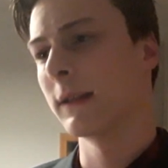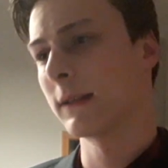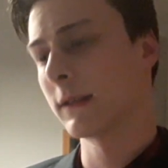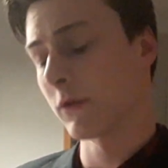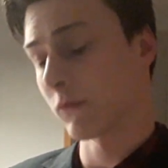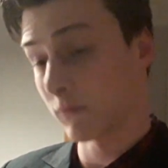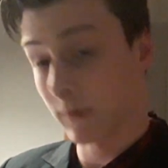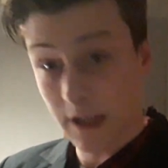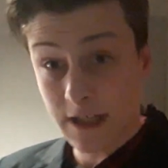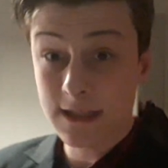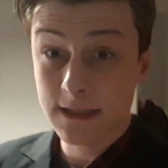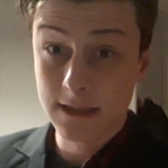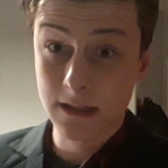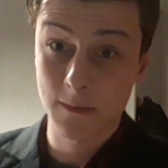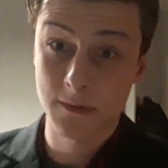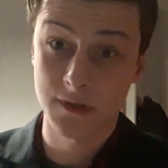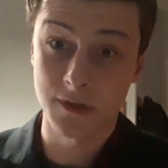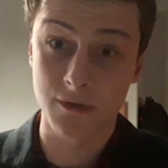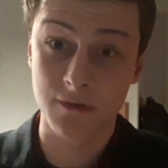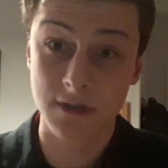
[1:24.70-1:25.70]
The latest
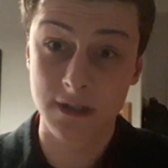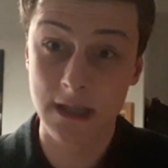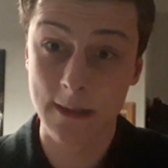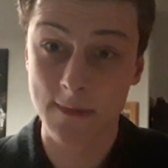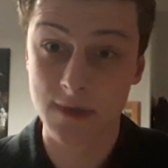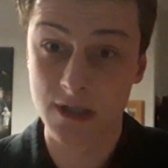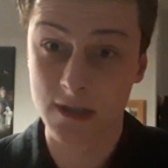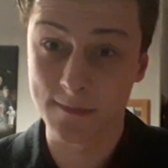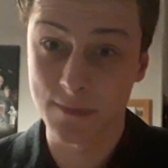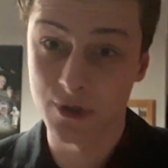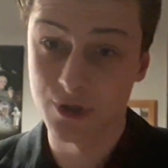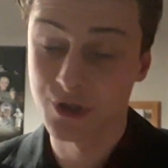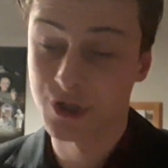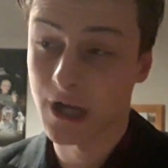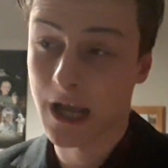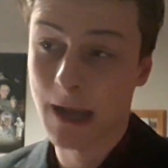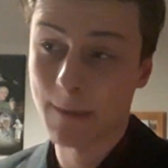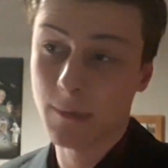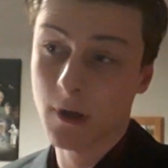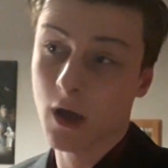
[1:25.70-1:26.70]
episode, The Demons of the
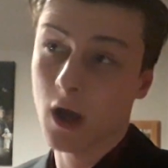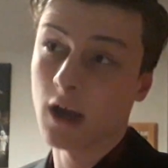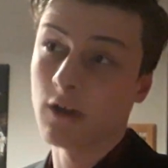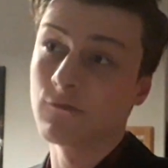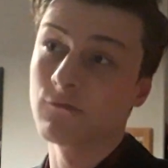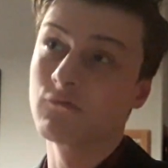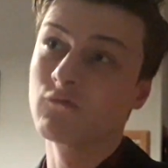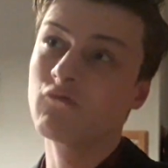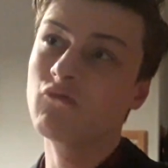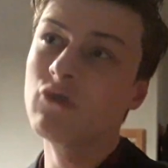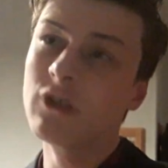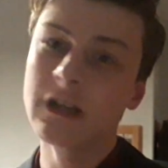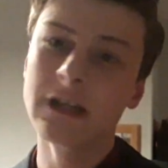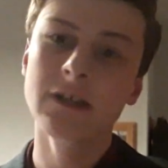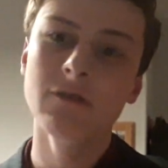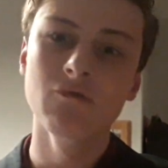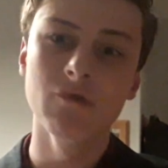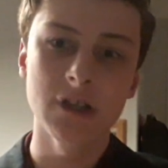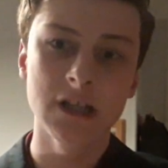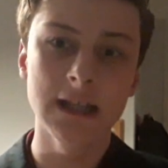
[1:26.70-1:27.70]
Punjab, I
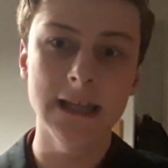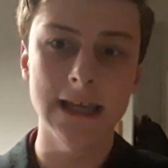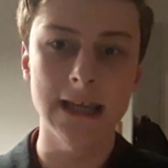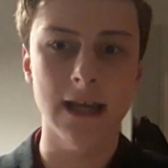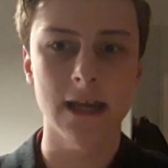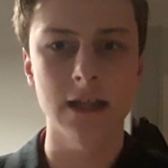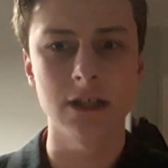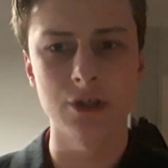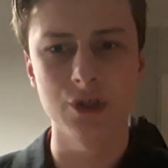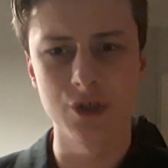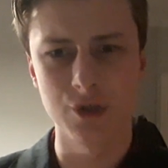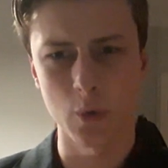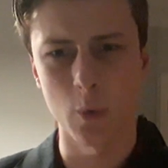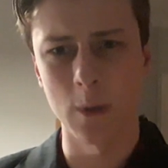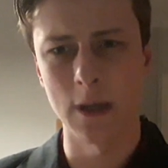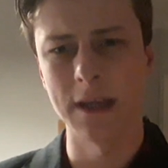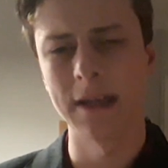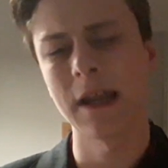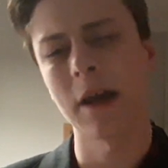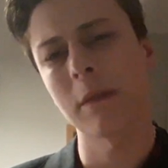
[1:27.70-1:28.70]
really
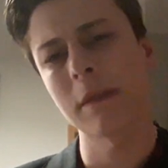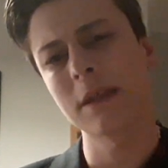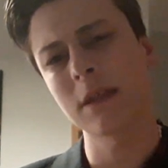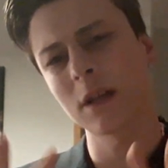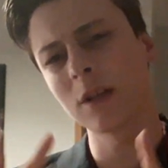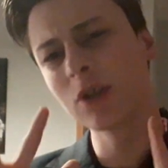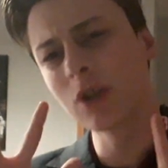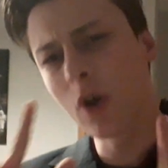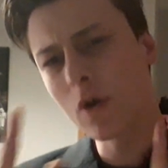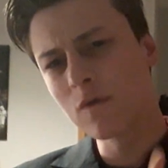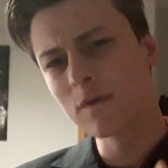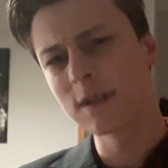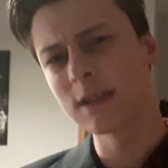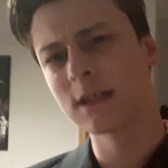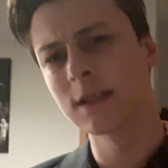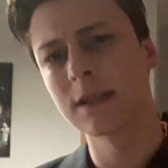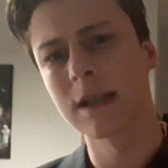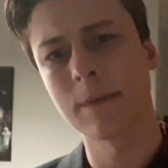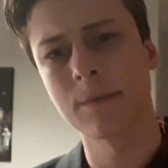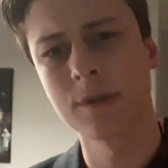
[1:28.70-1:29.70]
enjoyed. Now, if I know this
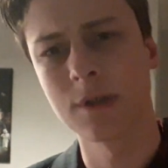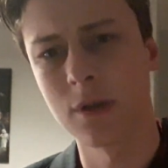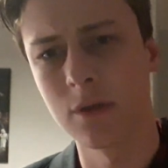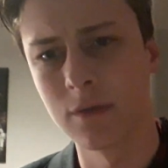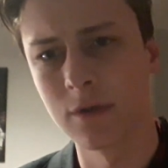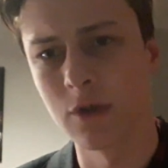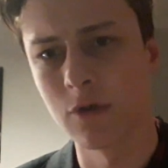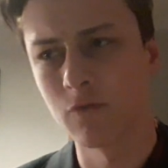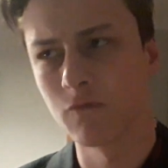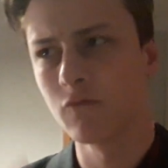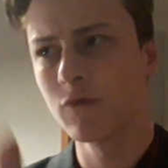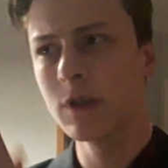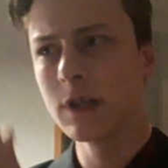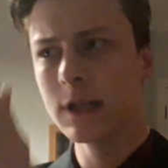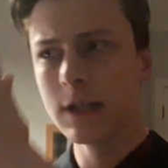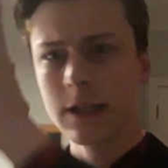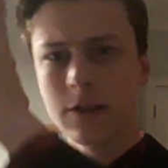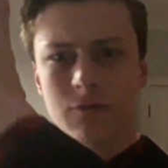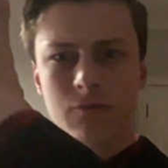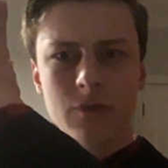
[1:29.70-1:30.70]
is an episode that
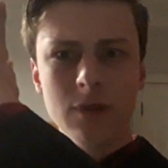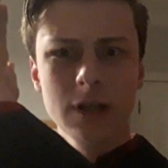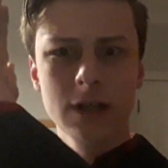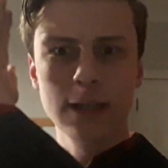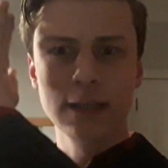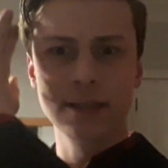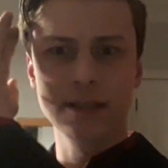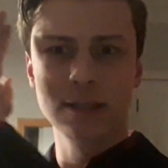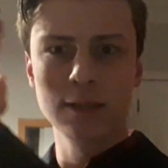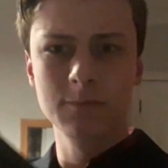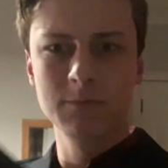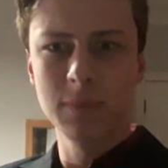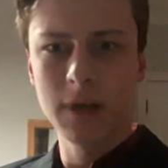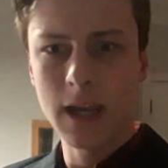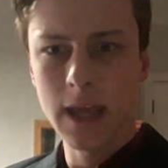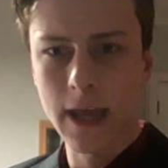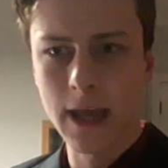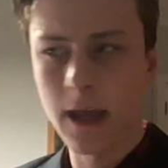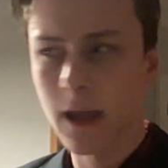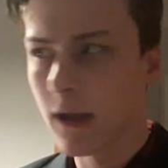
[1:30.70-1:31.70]
really
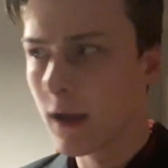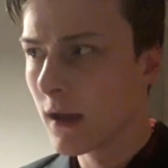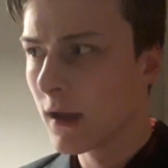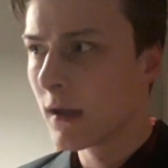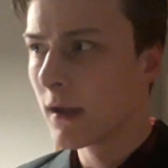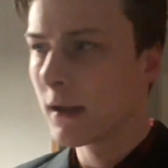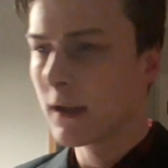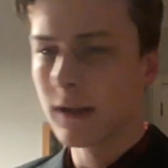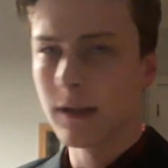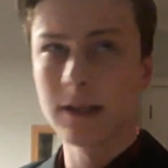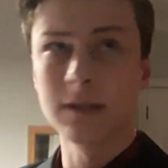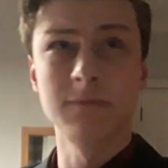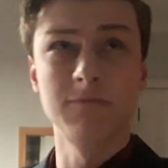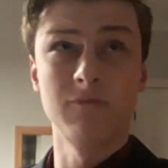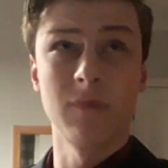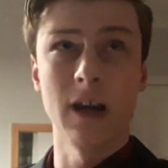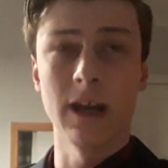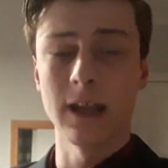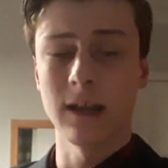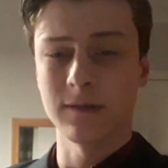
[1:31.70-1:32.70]
split, it's
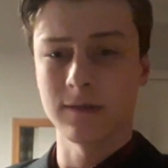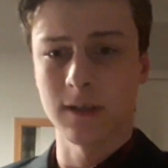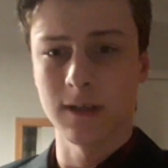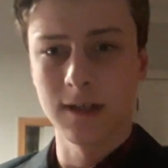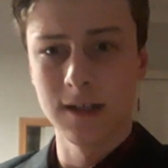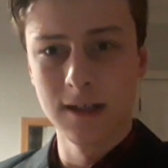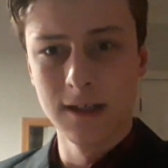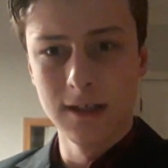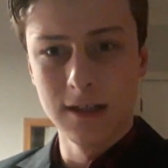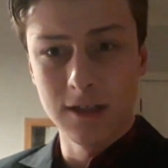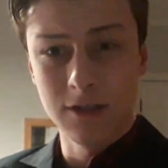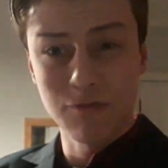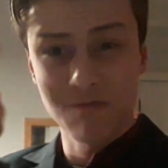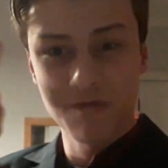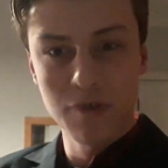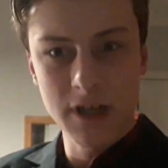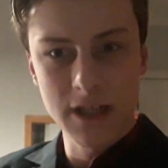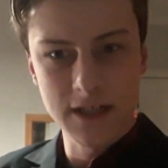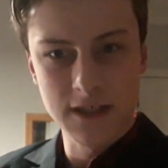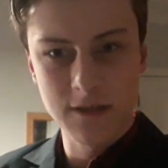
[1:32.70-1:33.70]
raining outside, that
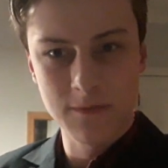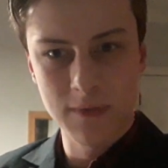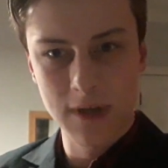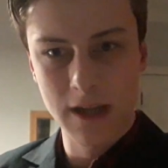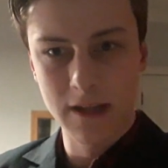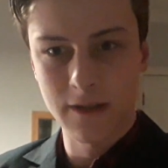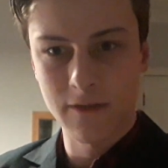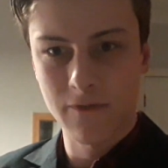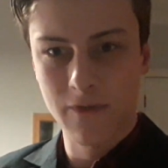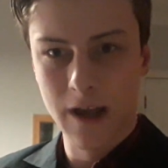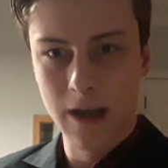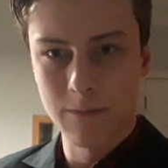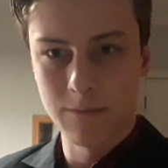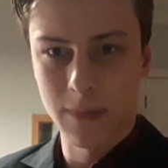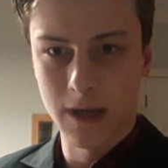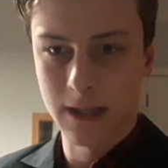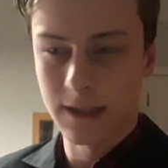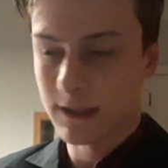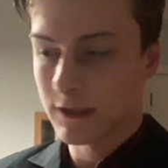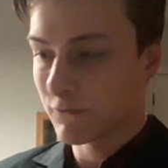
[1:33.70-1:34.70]
really split the fan
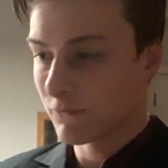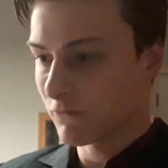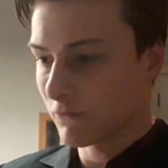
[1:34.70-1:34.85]
base.